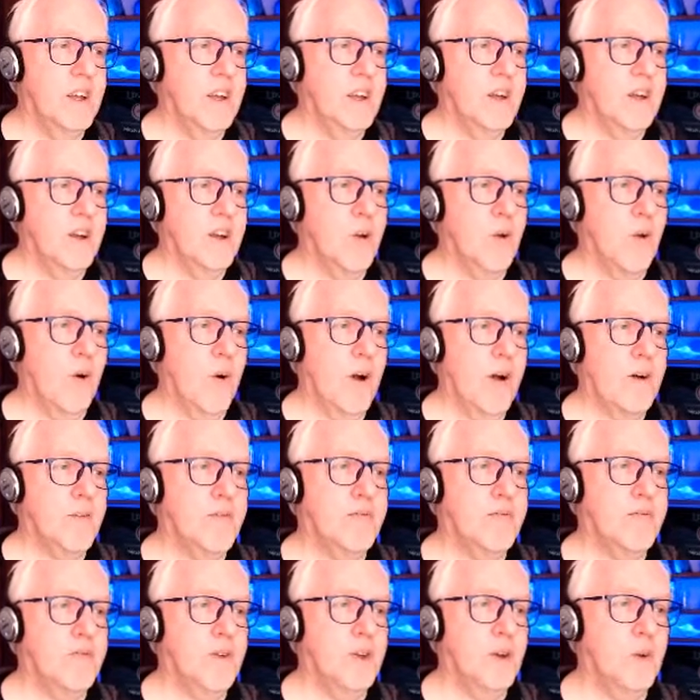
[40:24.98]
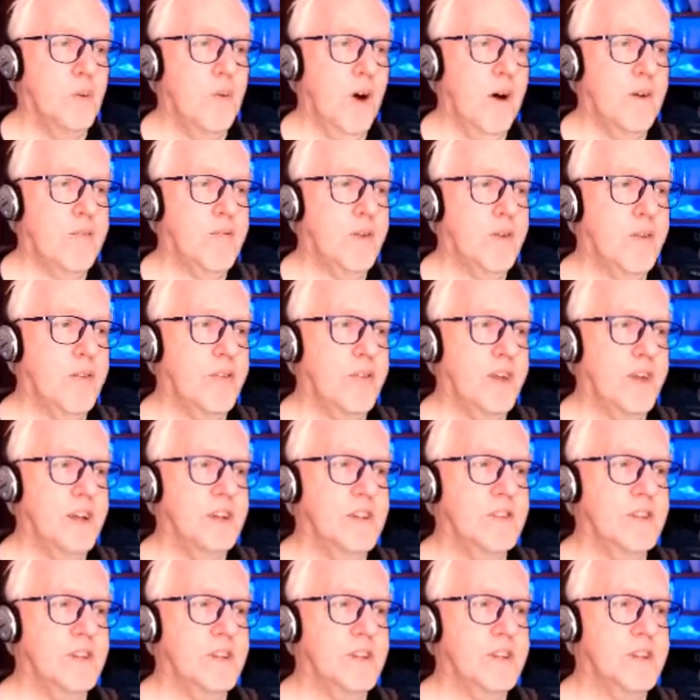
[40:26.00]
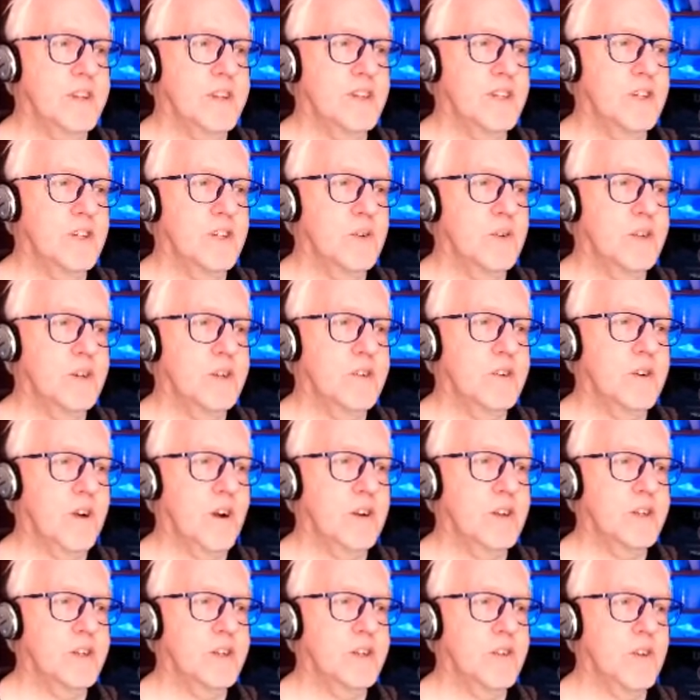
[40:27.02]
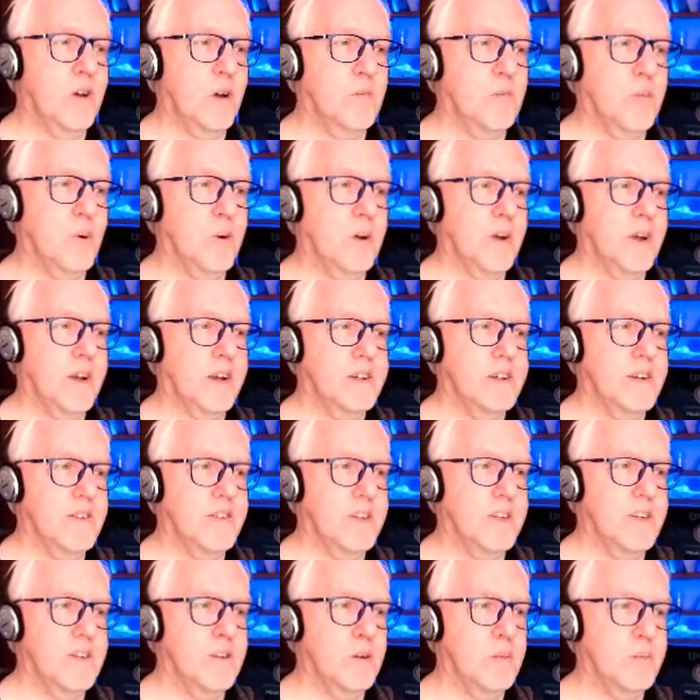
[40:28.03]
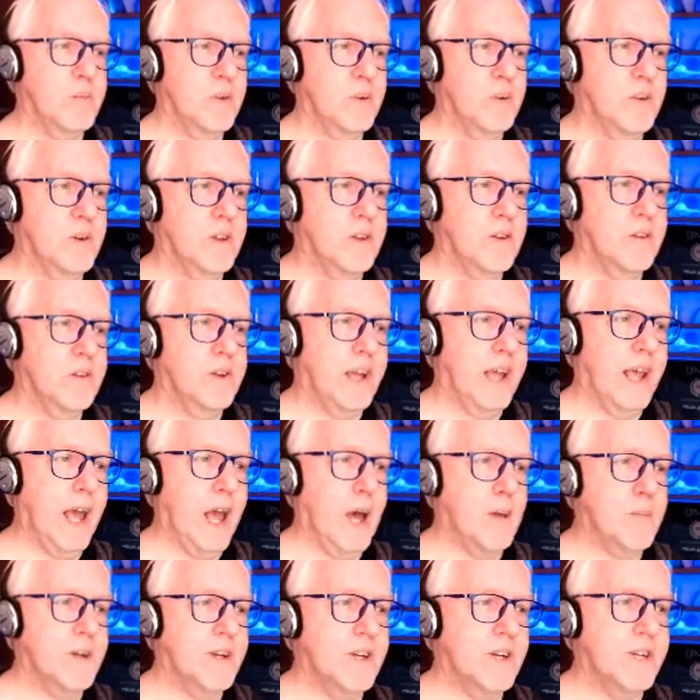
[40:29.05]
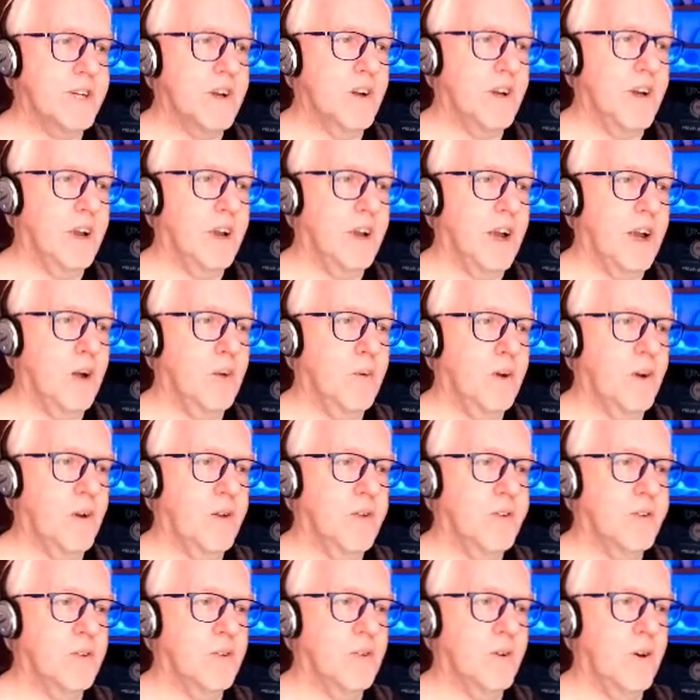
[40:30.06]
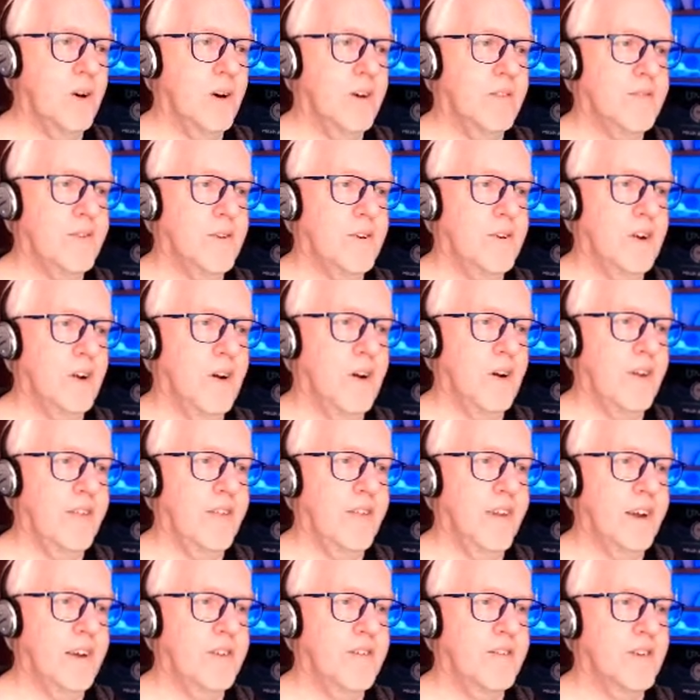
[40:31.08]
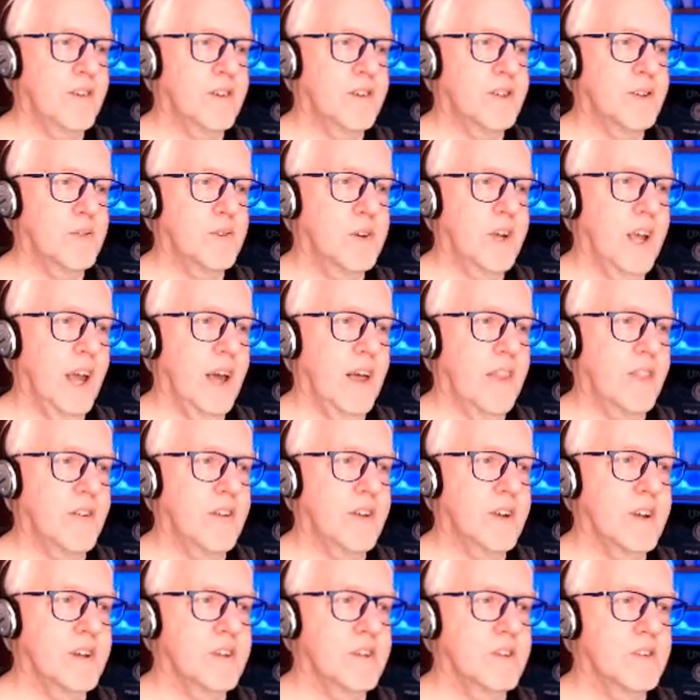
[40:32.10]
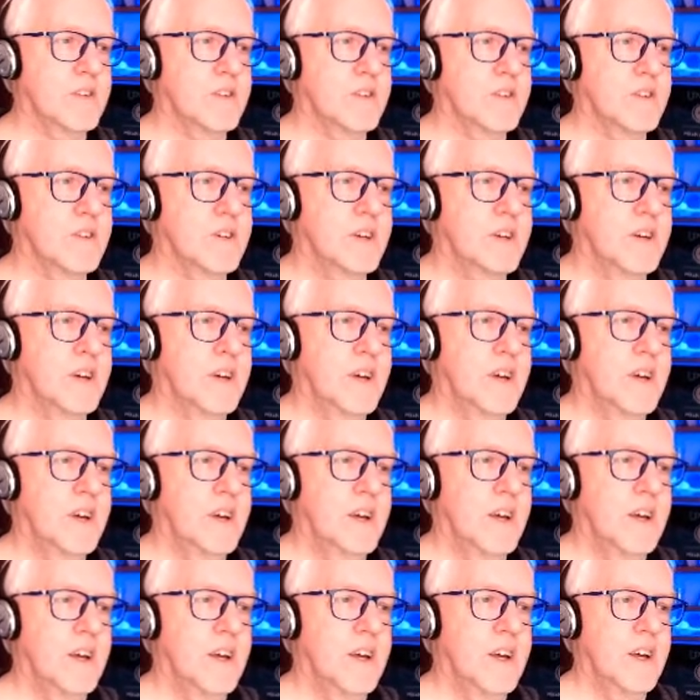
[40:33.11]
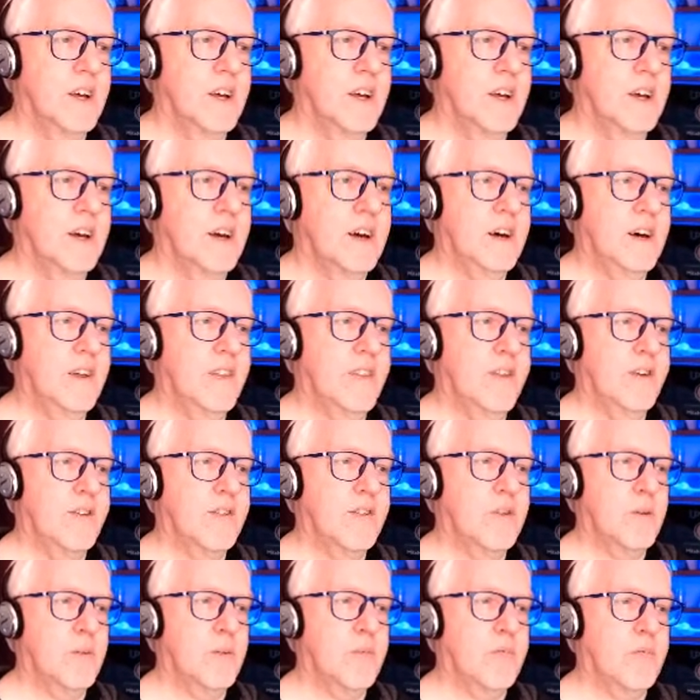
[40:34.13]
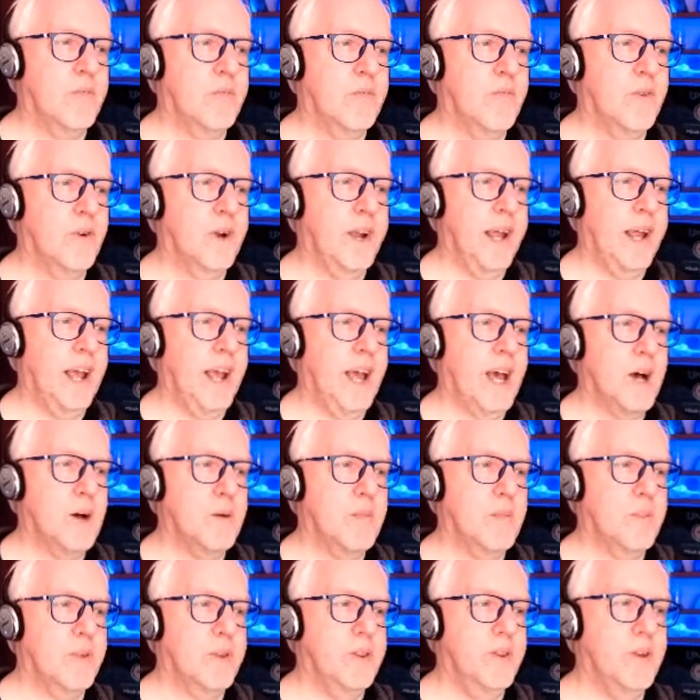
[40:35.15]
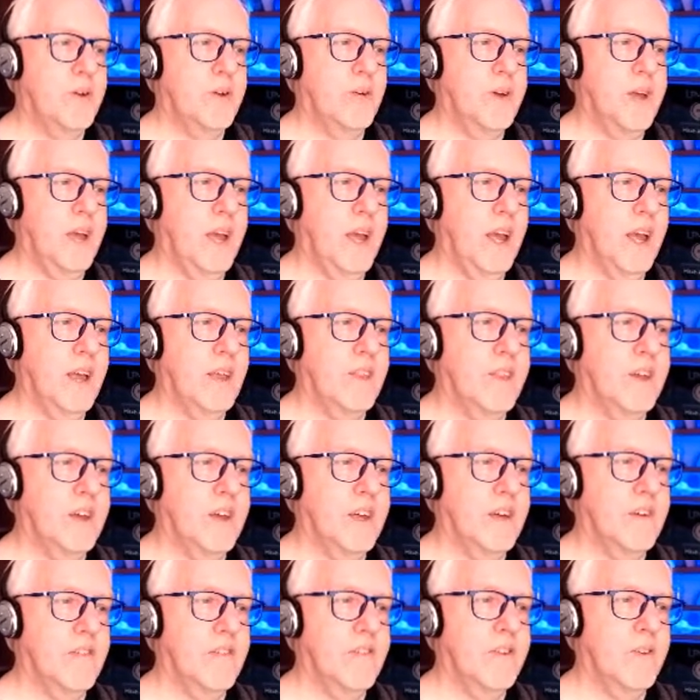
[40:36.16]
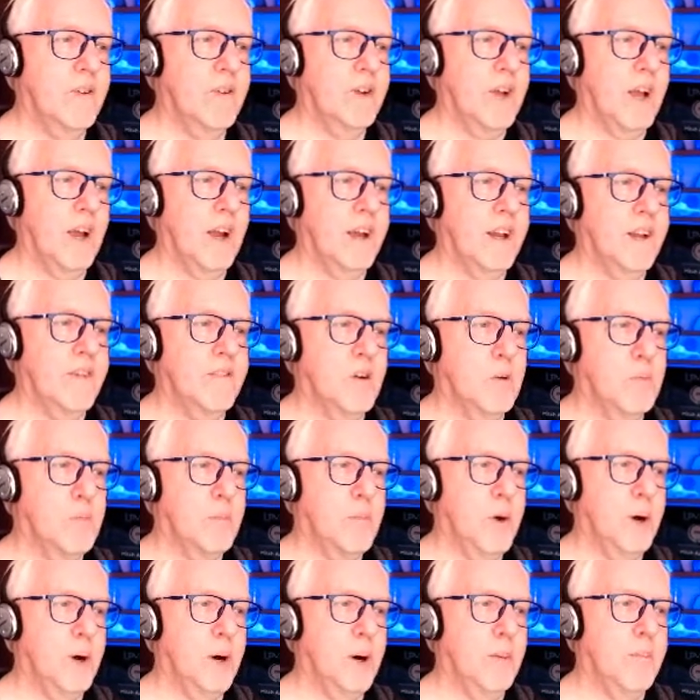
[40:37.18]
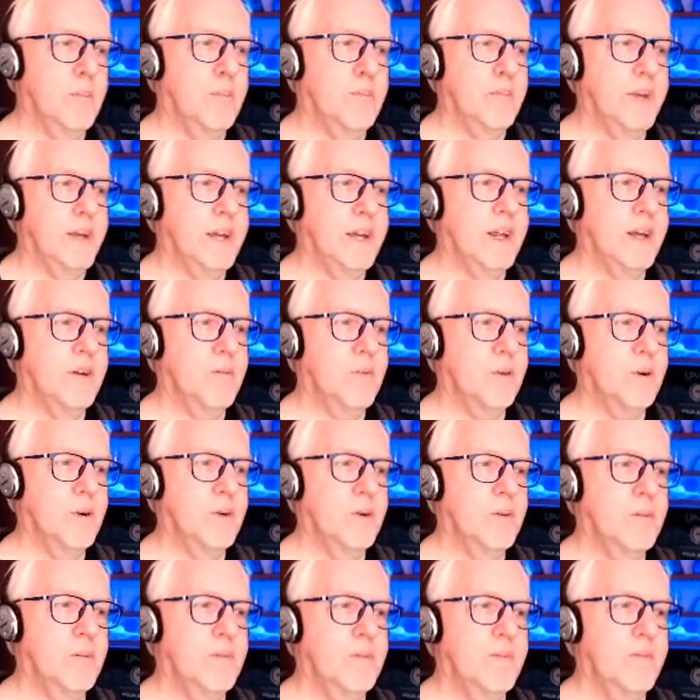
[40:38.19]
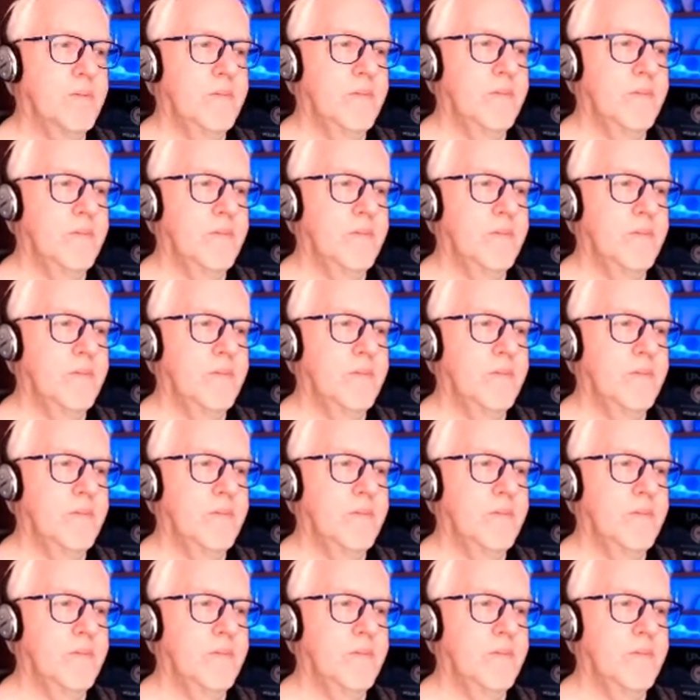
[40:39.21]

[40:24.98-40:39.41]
You offer things in addition to excursions, onboard activities, up to including cabin sharing. I would also offer online virtual gatherings. There's a free app in the UK that gives you kind of a pub meeting room.